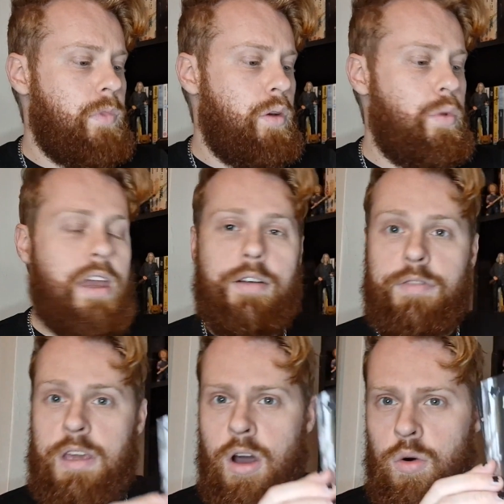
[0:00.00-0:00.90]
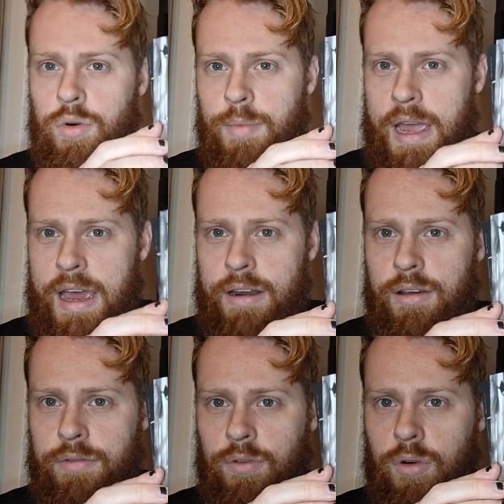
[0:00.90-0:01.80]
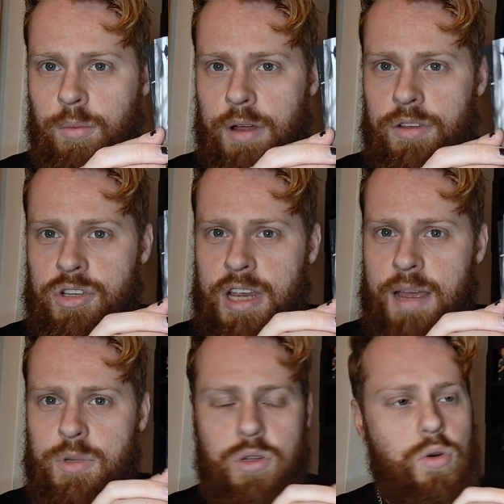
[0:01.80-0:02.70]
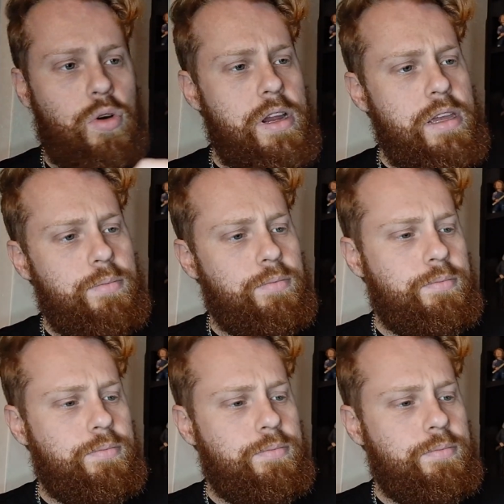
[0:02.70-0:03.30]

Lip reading: We have the old man from the Sam story.